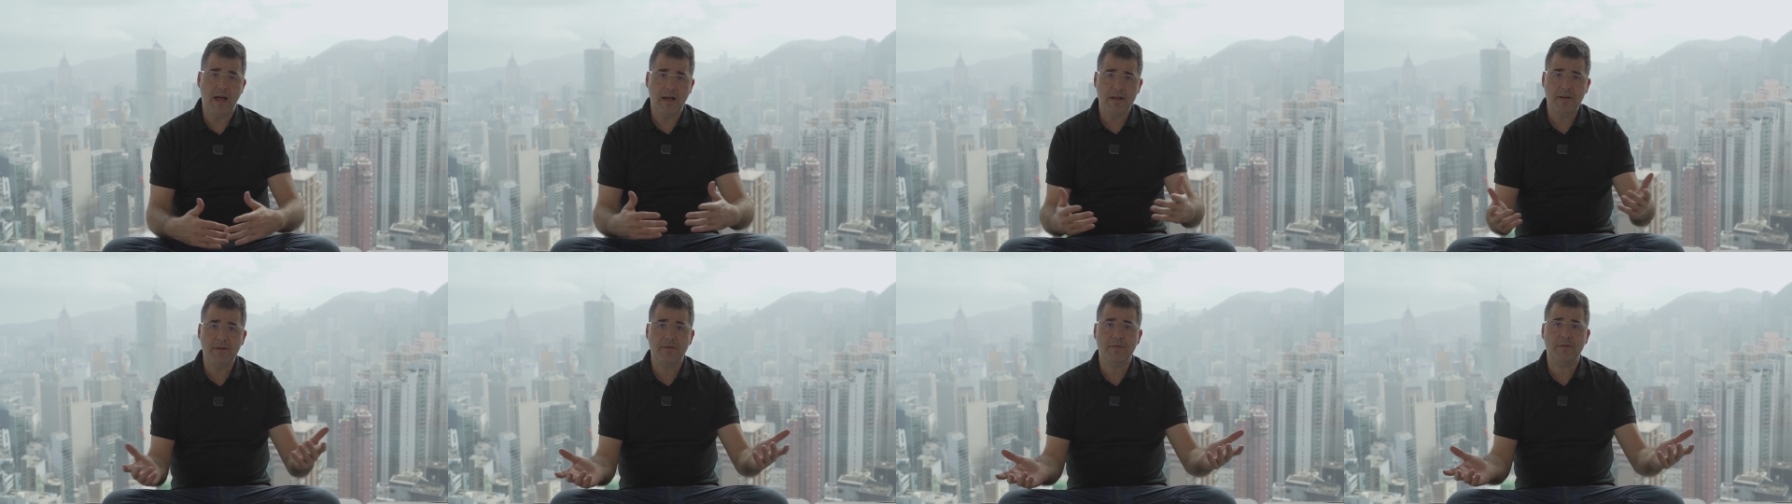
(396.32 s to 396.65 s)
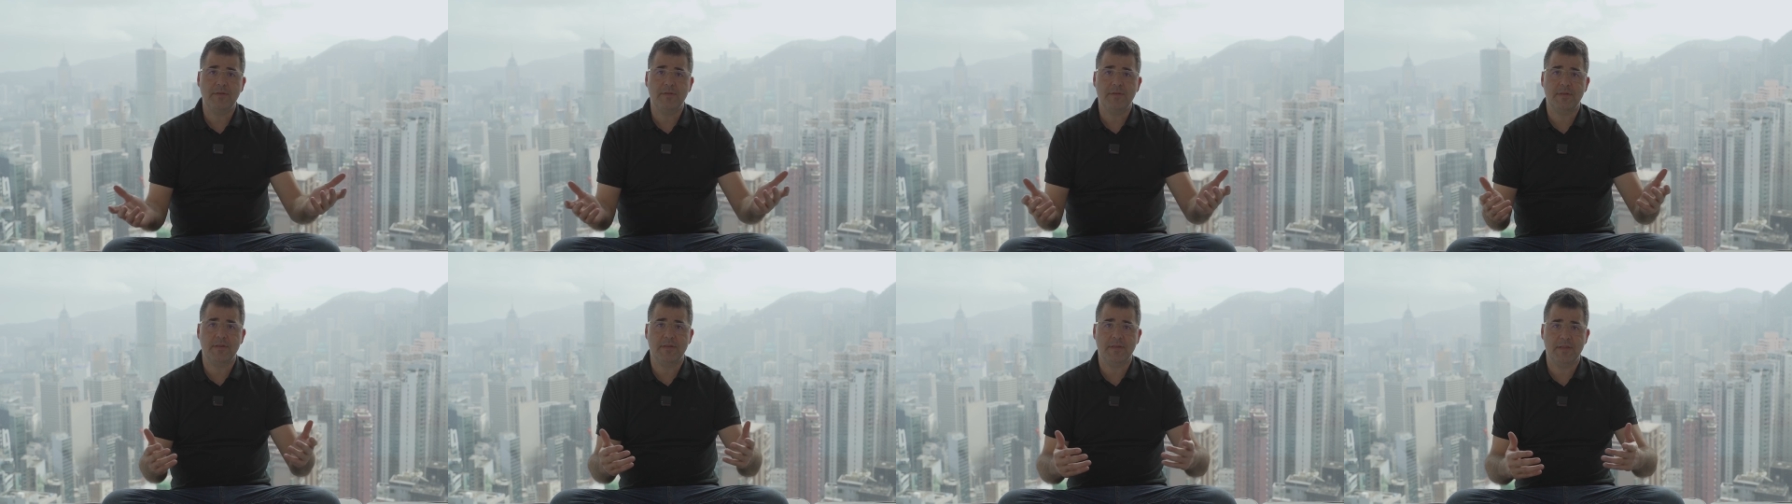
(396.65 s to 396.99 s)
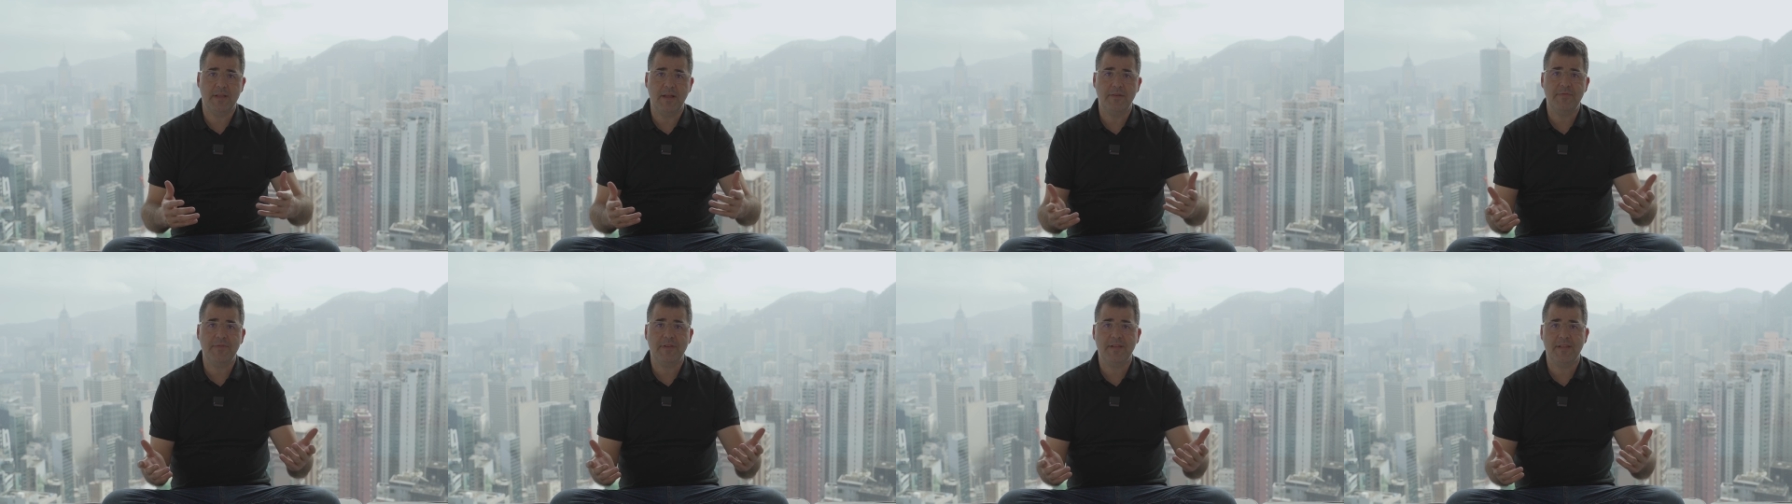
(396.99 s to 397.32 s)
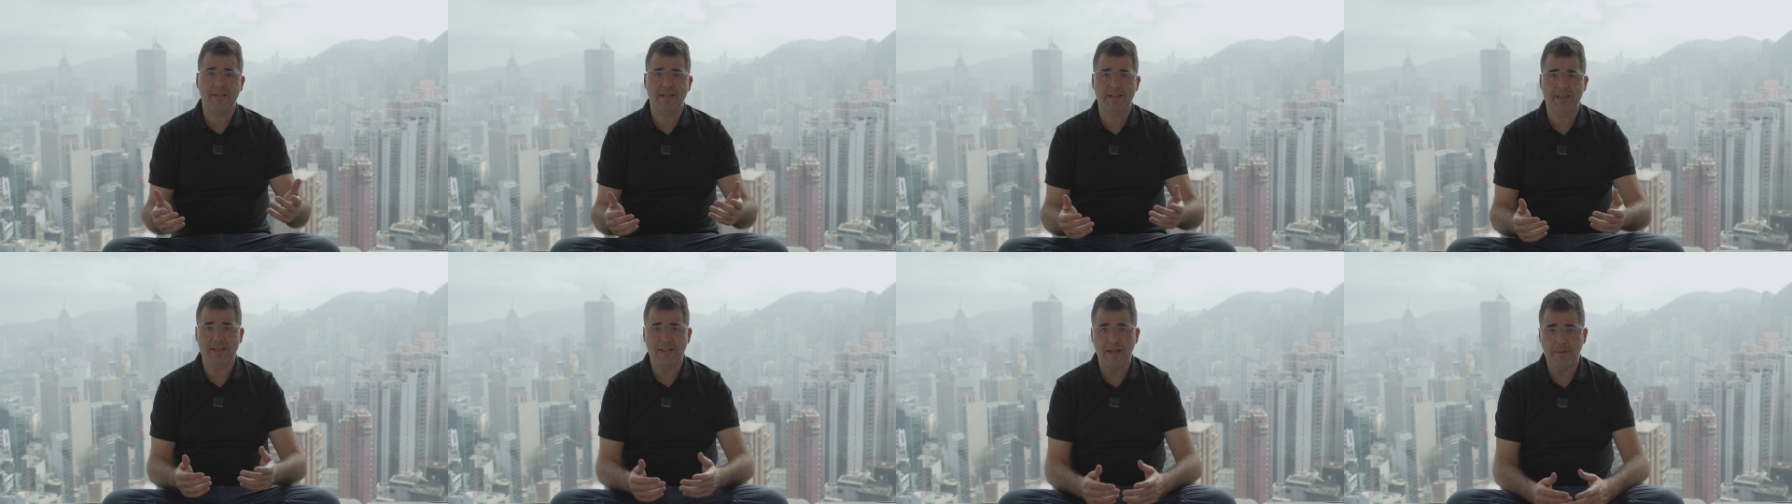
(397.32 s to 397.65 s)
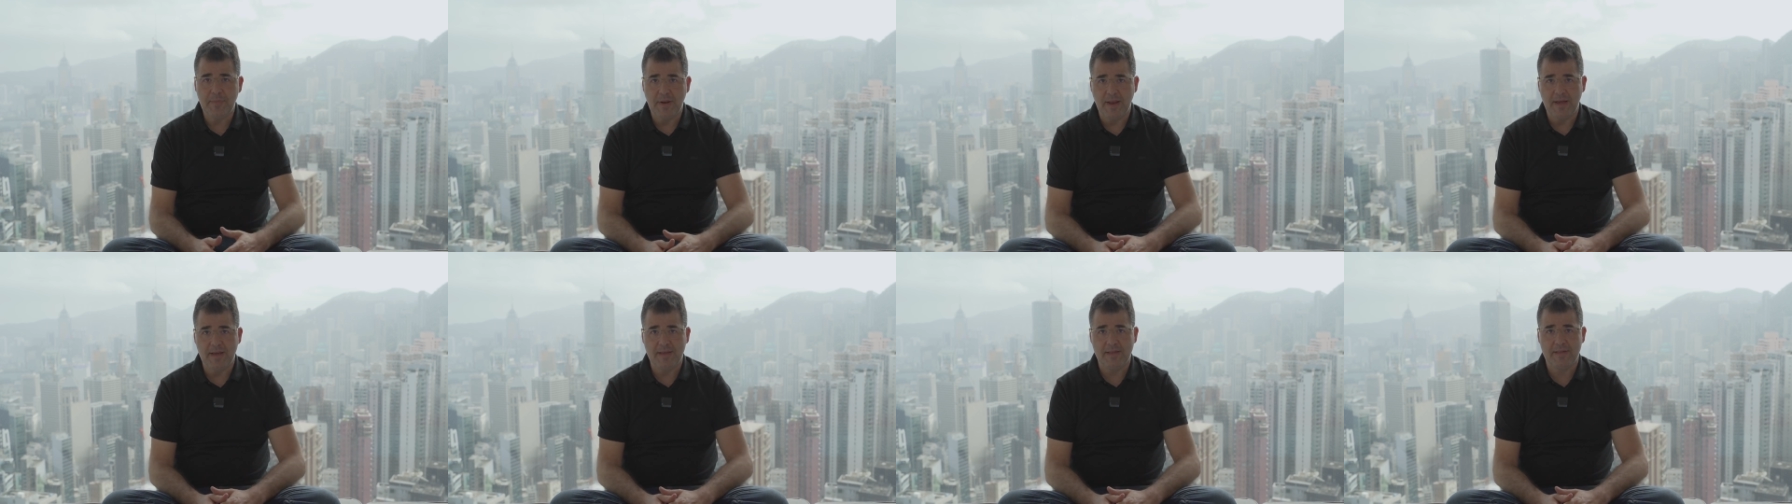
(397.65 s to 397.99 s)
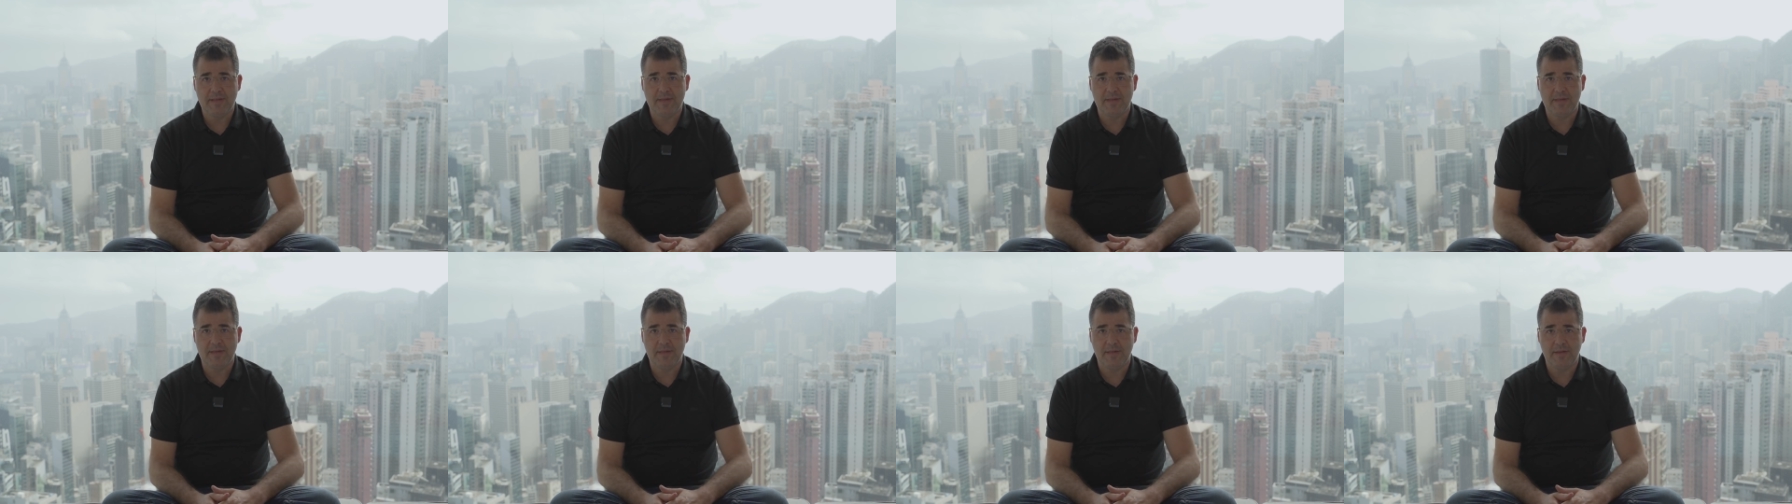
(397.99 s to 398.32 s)
Hacker News is definitely the
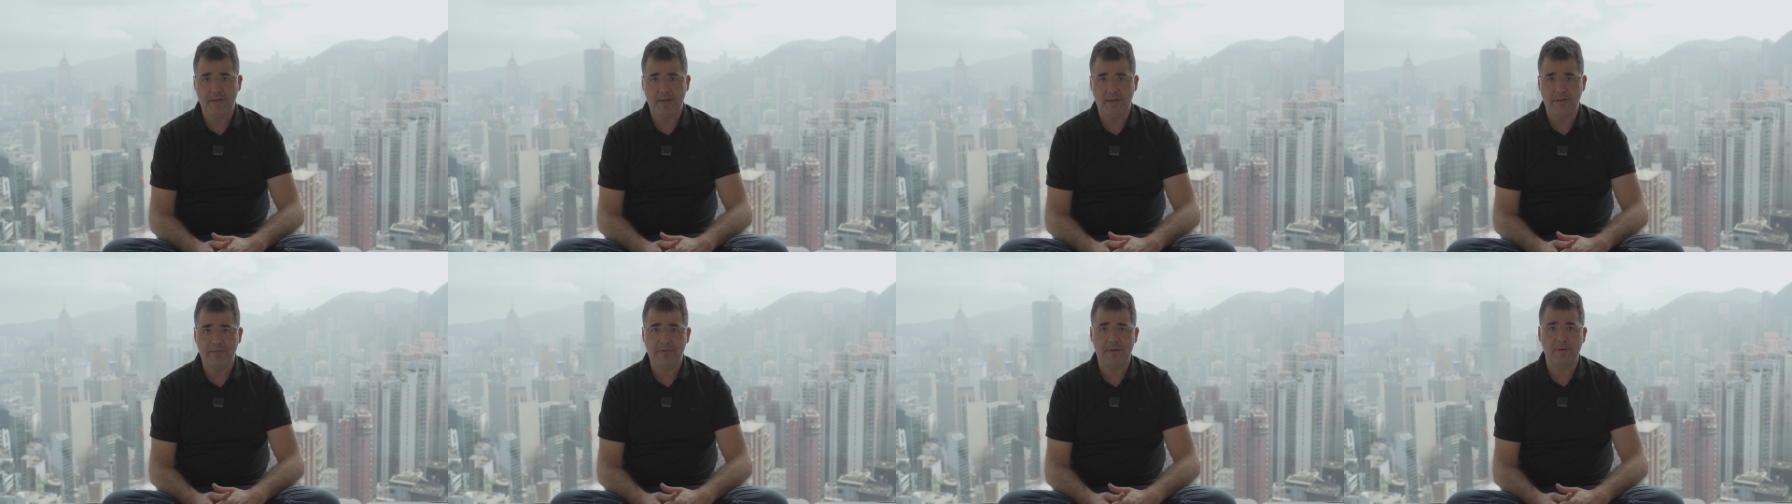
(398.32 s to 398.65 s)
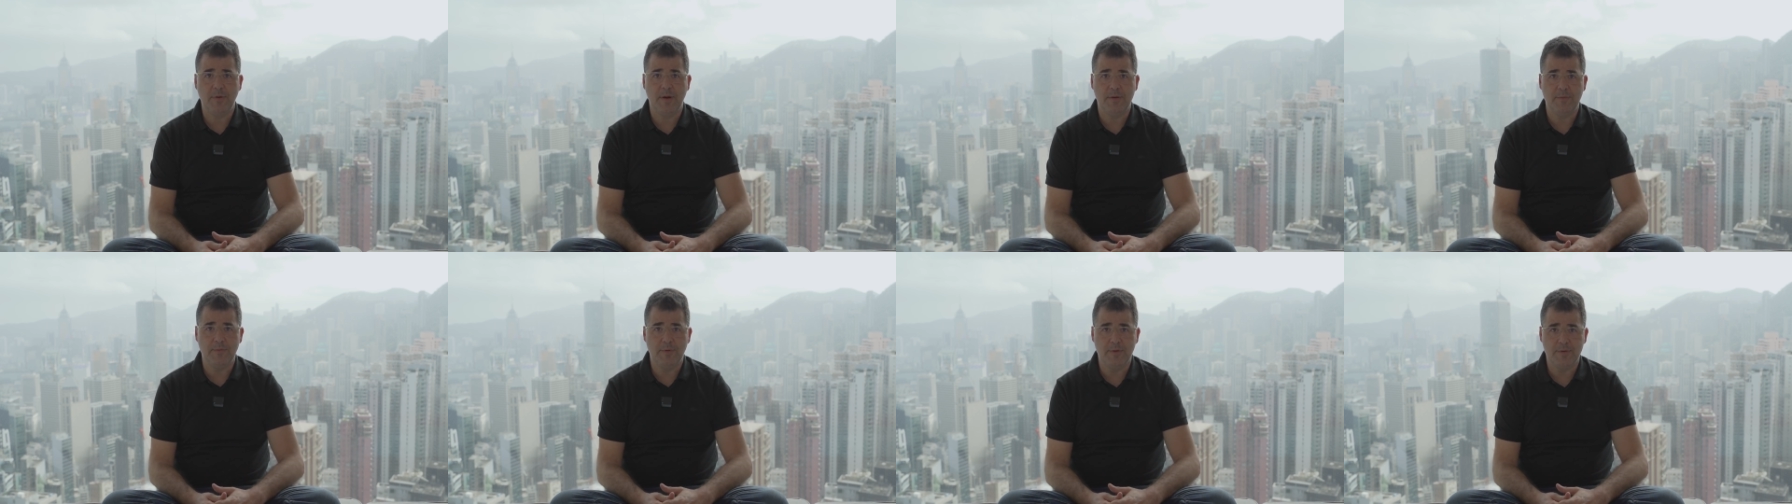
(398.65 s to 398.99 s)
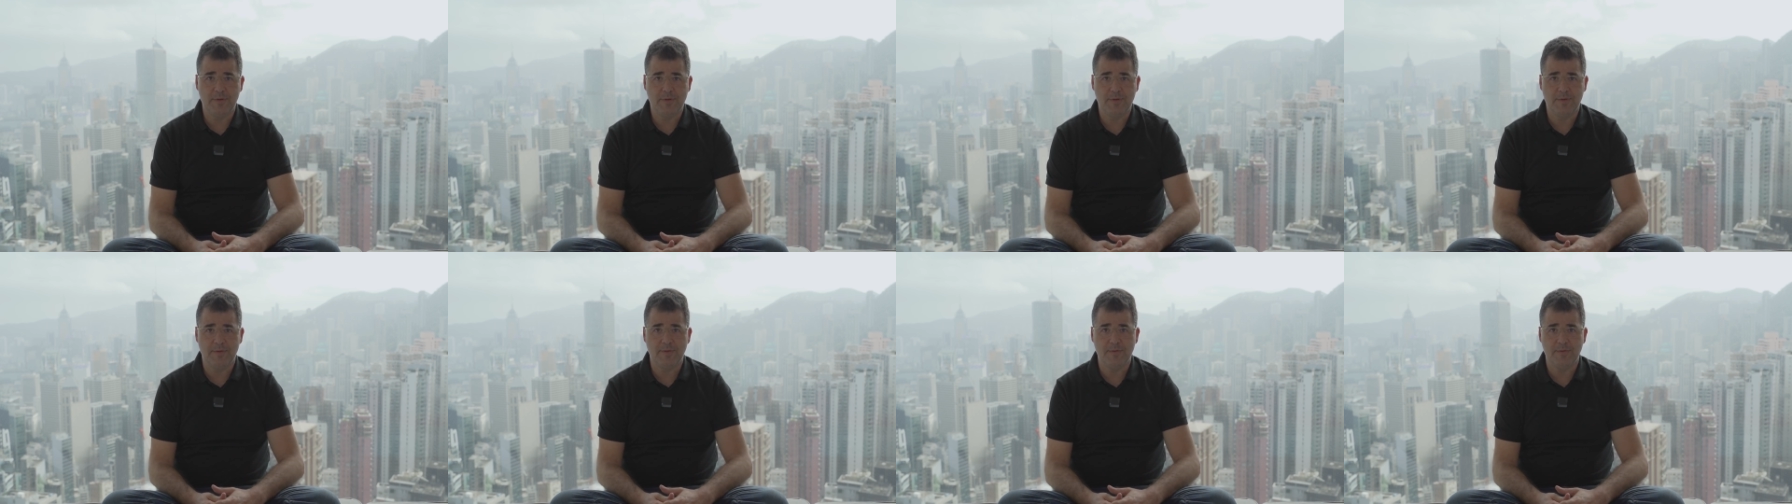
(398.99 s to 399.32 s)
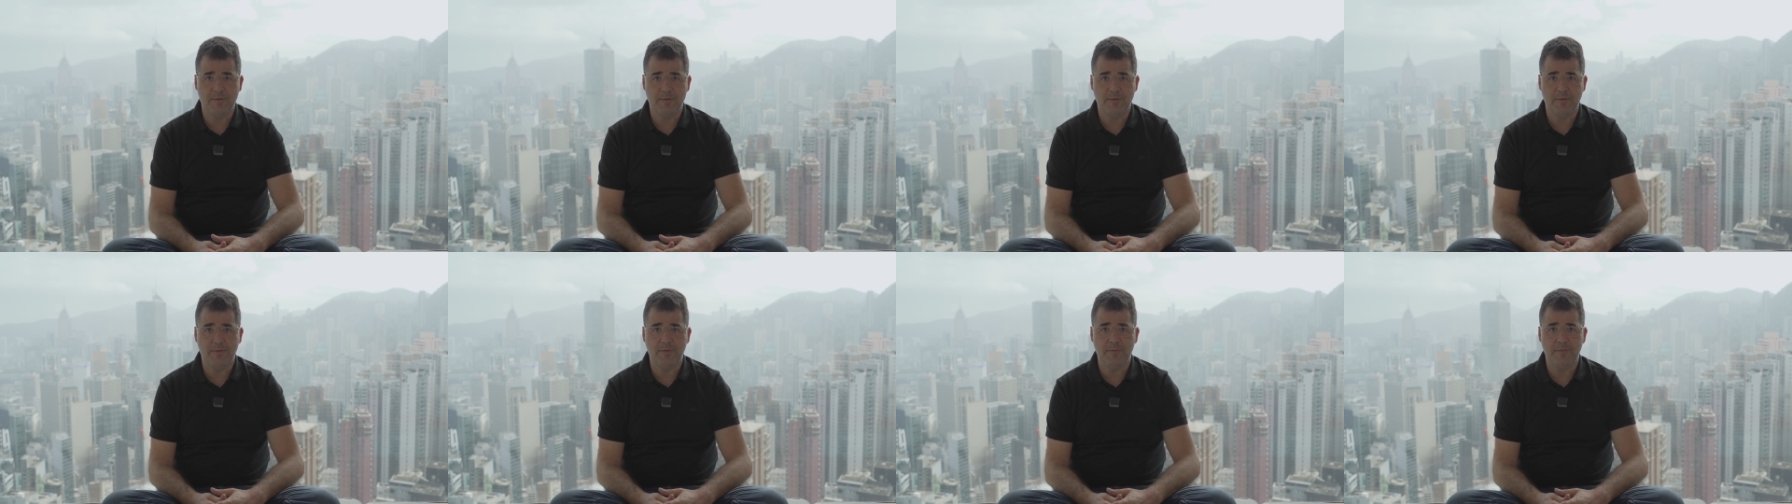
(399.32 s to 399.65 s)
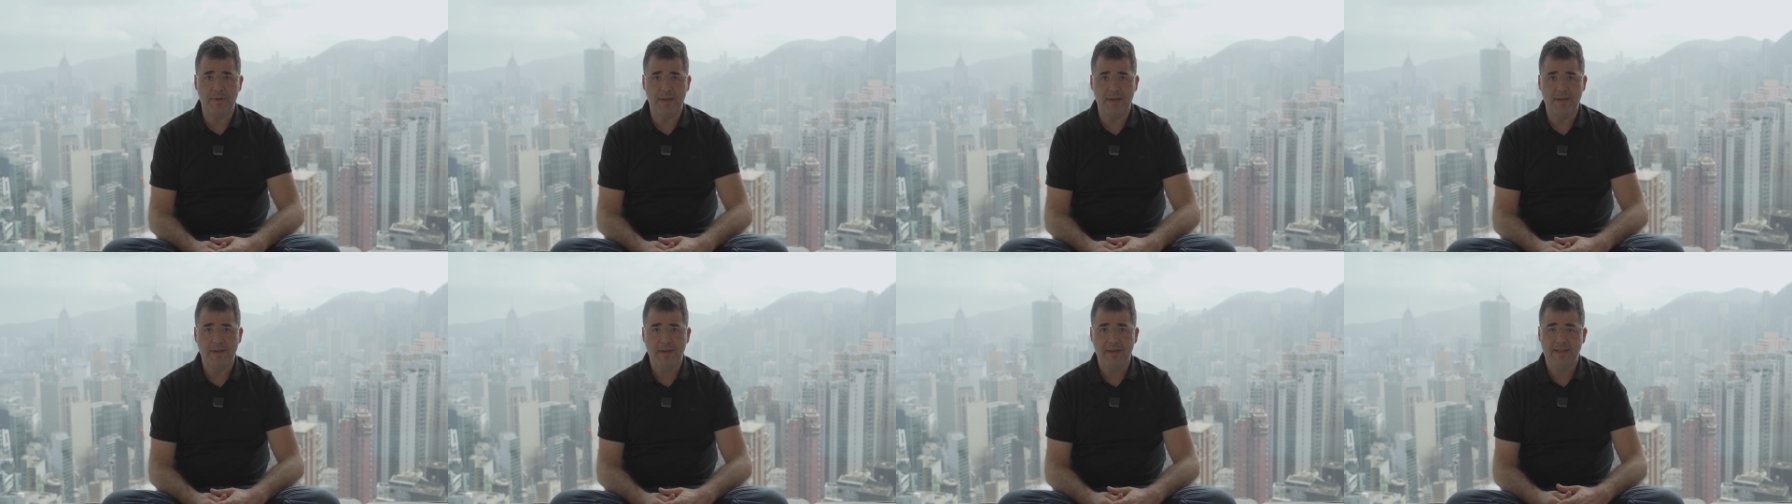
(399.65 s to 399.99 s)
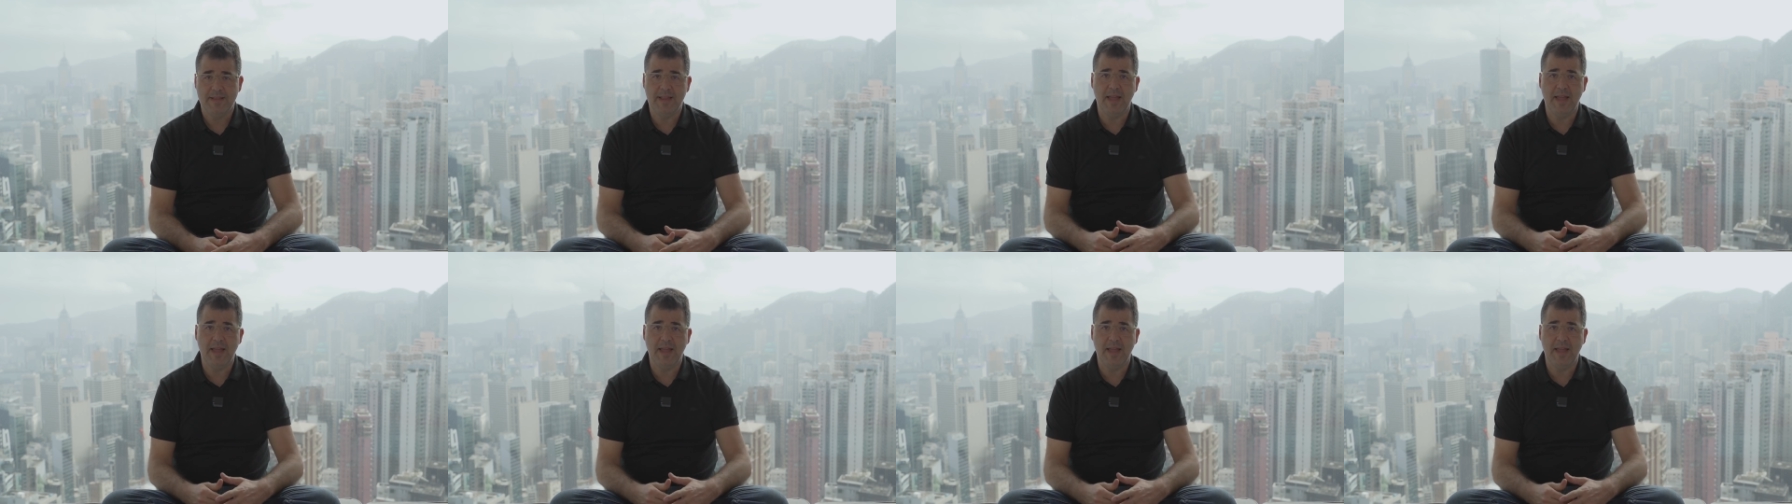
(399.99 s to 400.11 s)
place everyone wants to be.